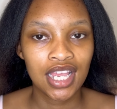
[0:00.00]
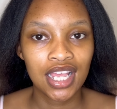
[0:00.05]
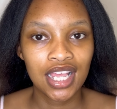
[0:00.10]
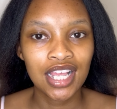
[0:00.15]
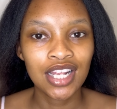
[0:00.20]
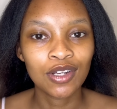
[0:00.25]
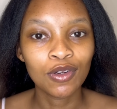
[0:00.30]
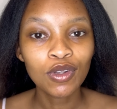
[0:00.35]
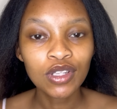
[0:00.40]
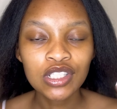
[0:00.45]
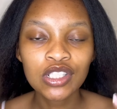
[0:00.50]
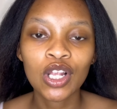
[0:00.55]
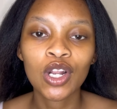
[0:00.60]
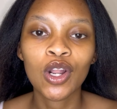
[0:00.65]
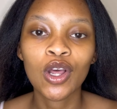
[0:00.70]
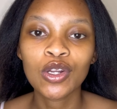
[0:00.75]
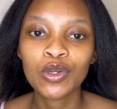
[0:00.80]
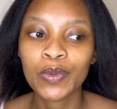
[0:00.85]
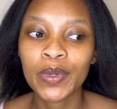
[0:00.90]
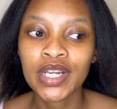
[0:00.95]
it looks a
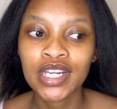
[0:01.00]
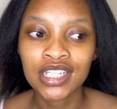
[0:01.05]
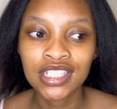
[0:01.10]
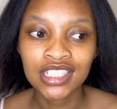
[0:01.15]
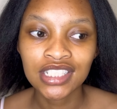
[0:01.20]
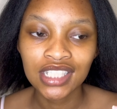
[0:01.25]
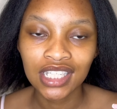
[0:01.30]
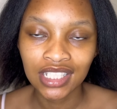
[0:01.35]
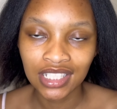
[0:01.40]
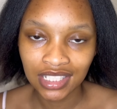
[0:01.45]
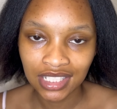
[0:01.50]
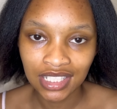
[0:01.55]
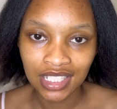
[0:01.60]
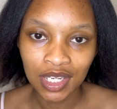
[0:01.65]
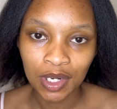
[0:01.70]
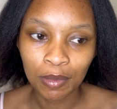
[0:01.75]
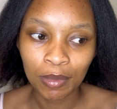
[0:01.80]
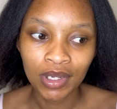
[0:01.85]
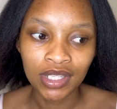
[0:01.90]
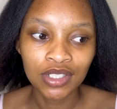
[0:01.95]
lot when it's
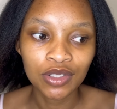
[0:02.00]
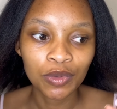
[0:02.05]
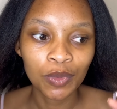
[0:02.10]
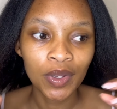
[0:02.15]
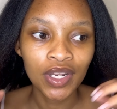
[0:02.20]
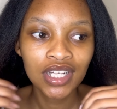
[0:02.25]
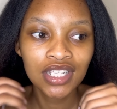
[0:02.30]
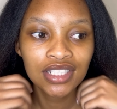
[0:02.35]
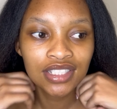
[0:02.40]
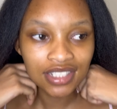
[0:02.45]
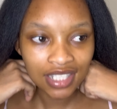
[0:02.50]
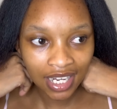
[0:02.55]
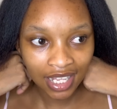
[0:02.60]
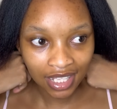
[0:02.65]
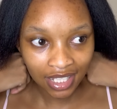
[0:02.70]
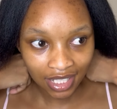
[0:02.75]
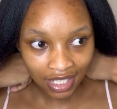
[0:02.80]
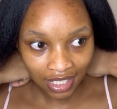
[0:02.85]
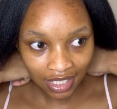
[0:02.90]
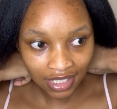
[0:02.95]
shrinky, but when it's
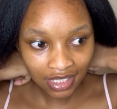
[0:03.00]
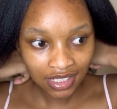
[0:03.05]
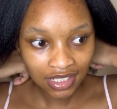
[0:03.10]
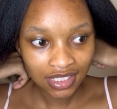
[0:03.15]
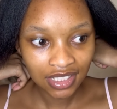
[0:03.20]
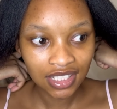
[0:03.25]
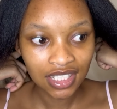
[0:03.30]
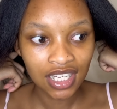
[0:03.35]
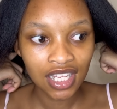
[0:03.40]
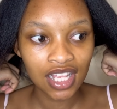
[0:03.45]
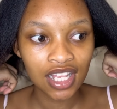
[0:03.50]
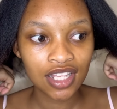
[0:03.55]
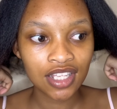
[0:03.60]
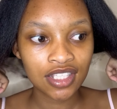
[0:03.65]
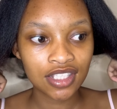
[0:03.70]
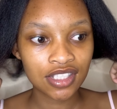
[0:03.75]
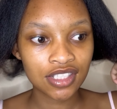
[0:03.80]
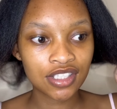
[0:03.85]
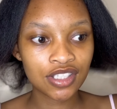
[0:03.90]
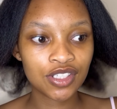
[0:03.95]
like
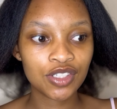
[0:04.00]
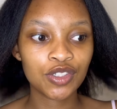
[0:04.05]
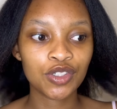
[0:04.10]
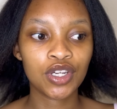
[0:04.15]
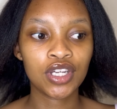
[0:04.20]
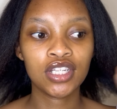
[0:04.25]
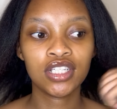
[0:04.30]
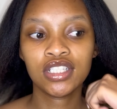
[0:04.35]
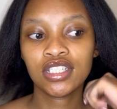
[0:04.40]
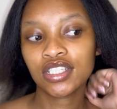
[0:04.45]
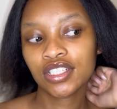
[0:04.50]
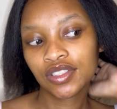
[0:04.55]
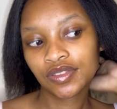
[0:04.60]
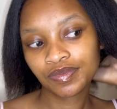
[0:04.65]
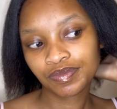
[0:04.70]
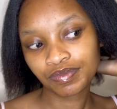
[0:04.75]
straight